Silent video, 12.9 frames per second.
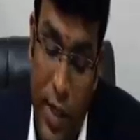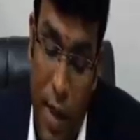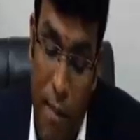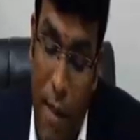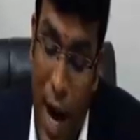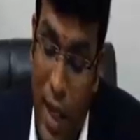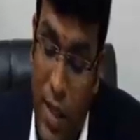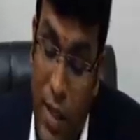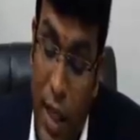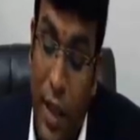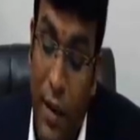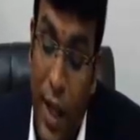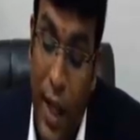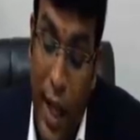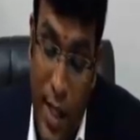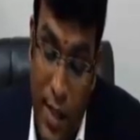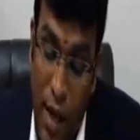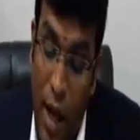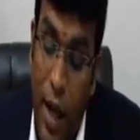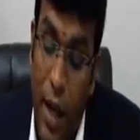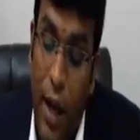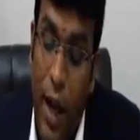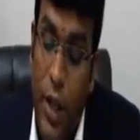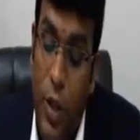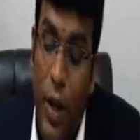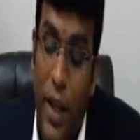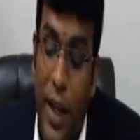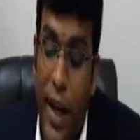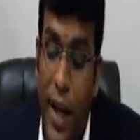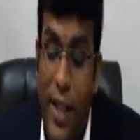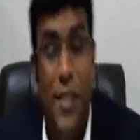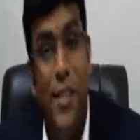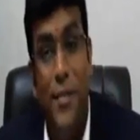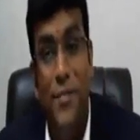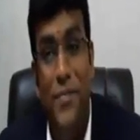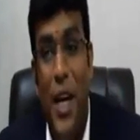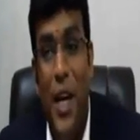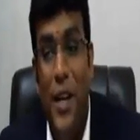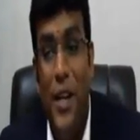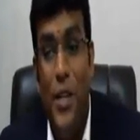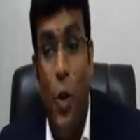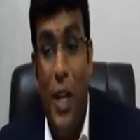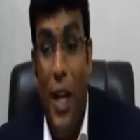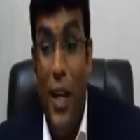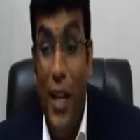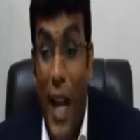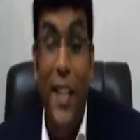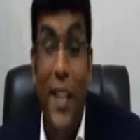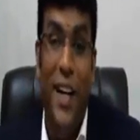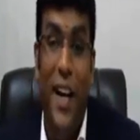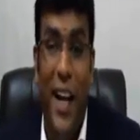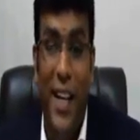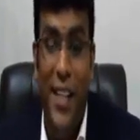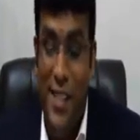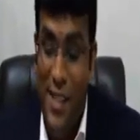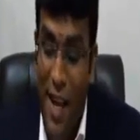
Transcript: March 31 days, here 20 days. Total 90 days.